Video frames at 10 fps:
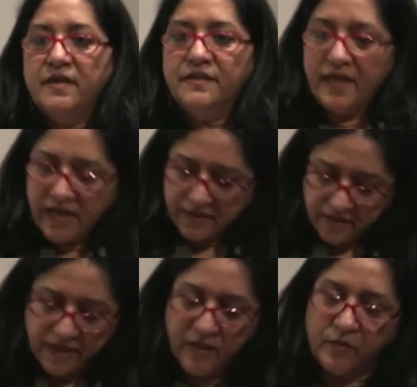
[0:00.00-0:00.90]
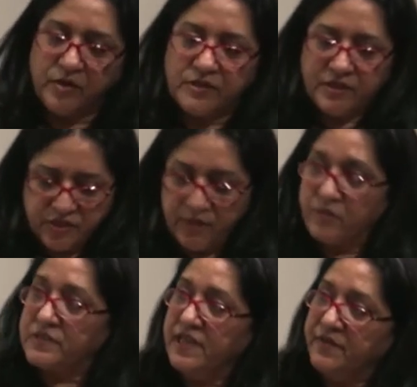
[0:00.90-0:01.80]
The other thing was she
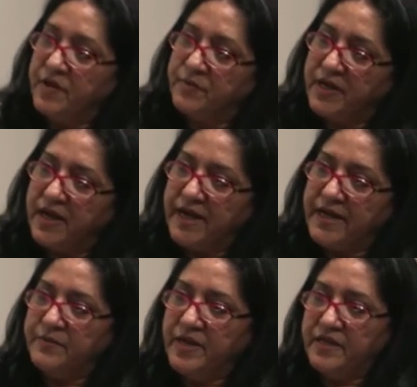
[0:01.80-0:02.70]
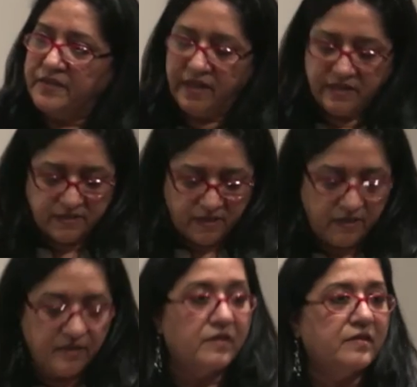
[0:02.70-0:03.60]
was leaving behind many things
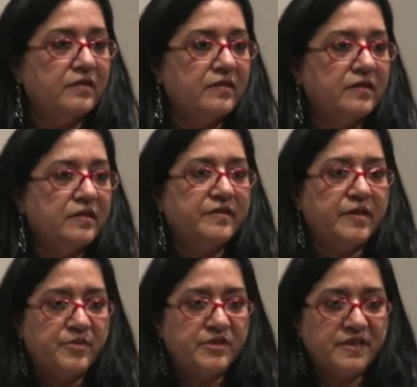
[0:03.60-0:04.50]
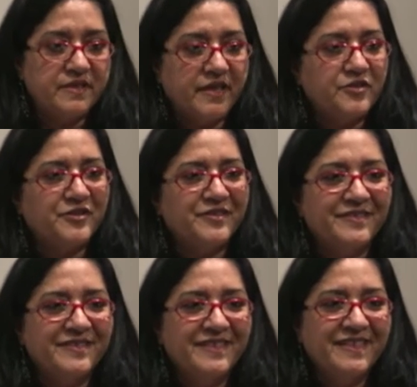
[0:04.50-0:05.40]
color,
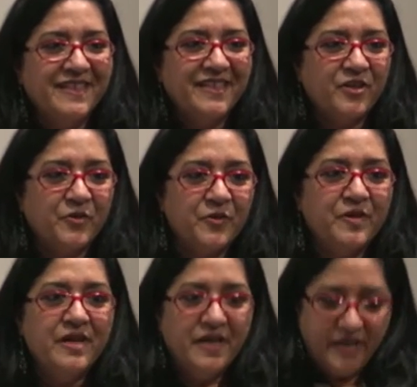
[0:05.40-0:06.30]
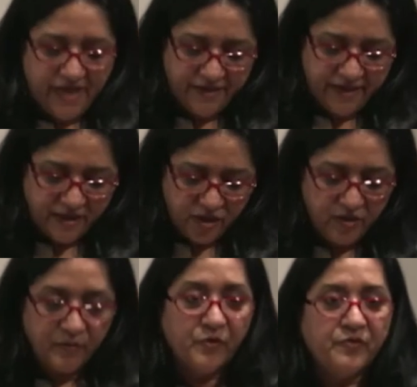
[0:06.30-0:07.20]
representation, you know, and
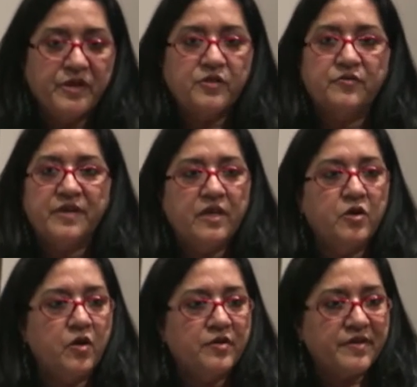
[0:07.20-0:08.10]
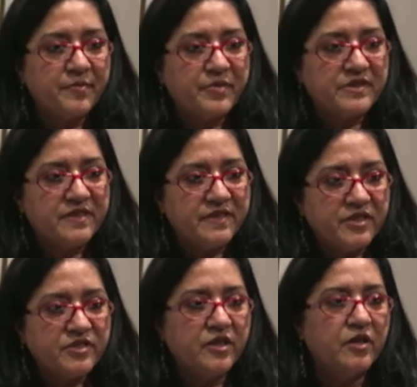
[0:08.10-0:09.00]
gradually moving to a very non
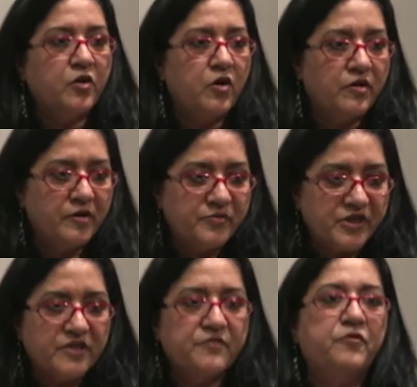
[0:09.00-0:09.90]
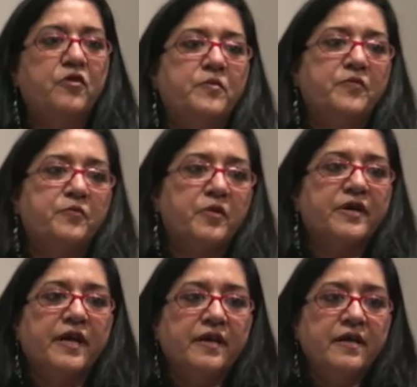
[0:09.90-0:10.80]
representational, non objective form of
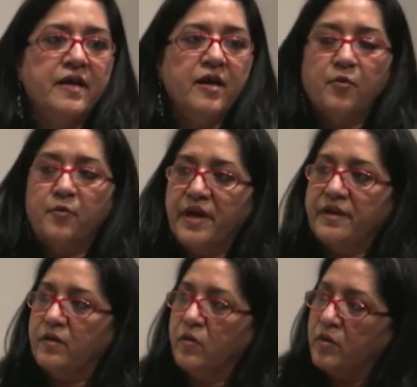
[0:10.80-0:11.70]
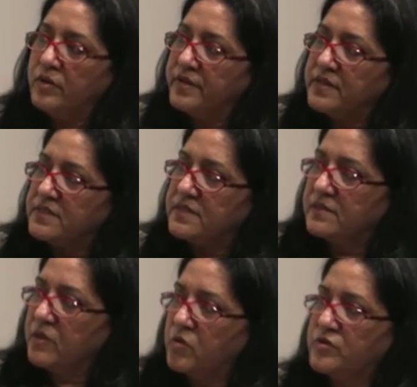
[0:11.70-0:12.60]
working where all this
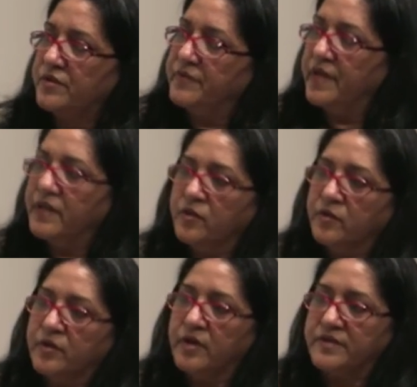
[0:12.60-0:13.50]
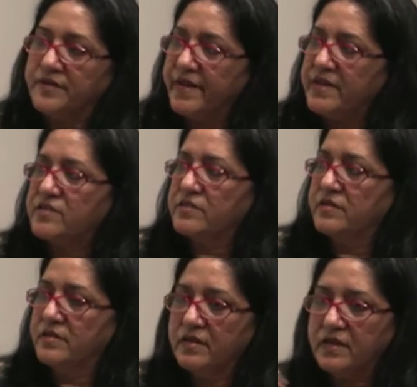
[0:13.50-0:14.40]
goes away, you know, her direct
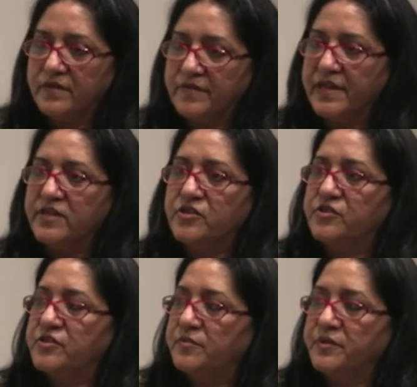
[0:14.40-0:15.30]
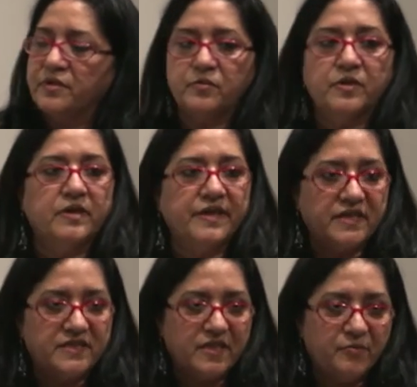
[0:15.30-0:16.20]
uh, relationship with the world
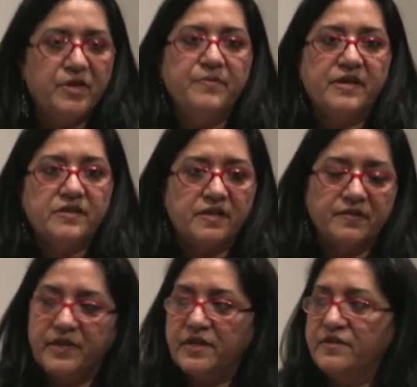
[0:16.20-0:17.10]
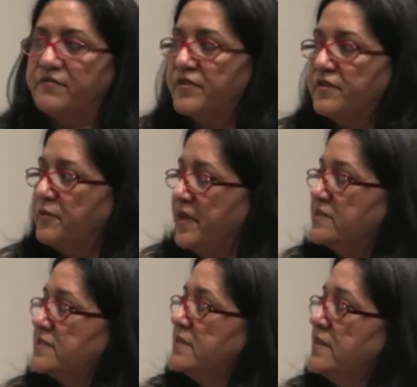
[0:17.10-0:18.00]
gets sublimated in very different
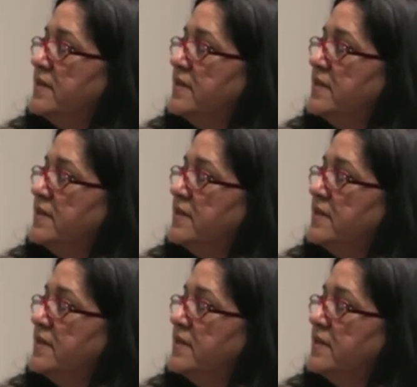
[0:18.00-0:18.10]
ways.